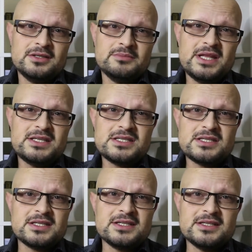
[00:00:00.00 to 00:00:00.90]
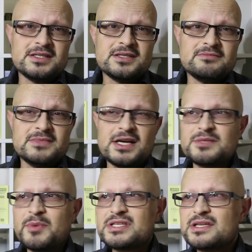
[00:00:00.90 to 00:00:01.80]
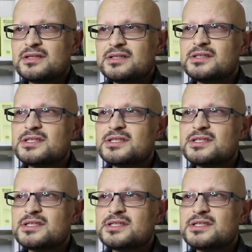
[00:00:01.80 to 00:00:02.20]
But that's just, I suppose,